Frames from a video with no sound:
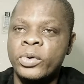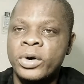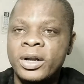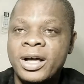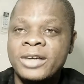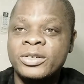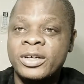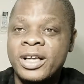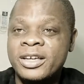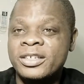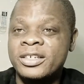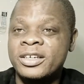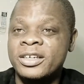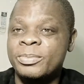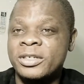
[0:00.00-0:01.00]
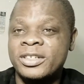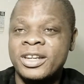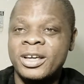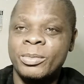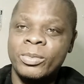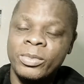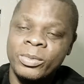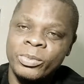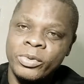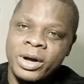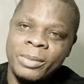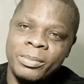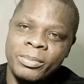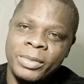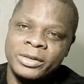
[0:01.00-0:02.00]
Well, as you can see, President
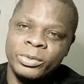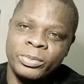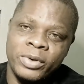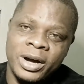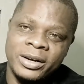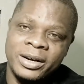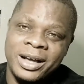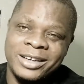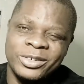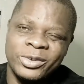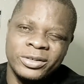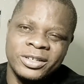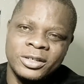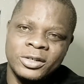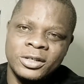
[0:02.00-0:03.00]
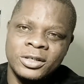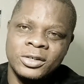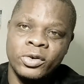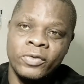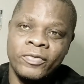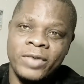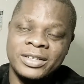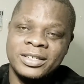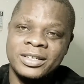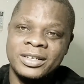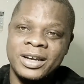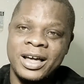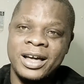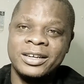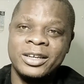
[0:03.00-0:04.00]
Muhammadu Buhari has gotten his, his, own
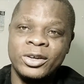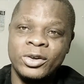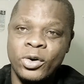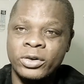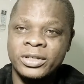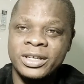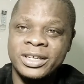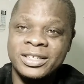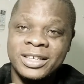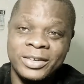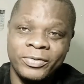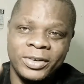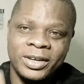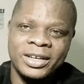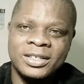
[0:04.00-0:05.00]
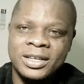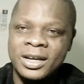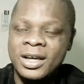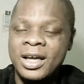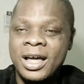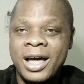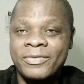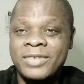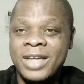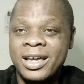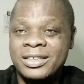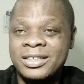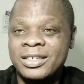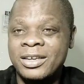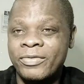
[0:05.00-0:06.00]
vaccine and he got a certificate. After
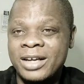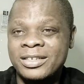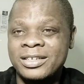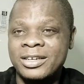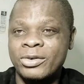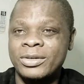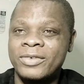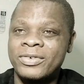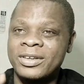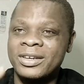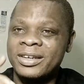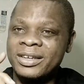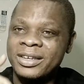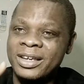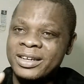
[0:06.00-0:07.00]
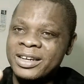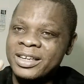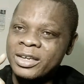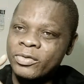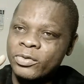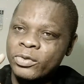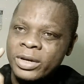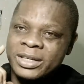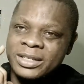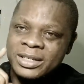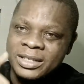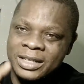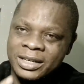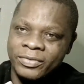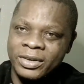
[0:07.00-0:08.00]
getting the vaccine, they will definitely give you a
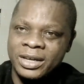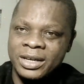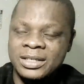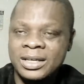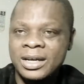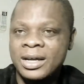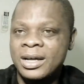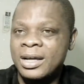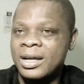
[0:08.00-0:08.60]
certificate,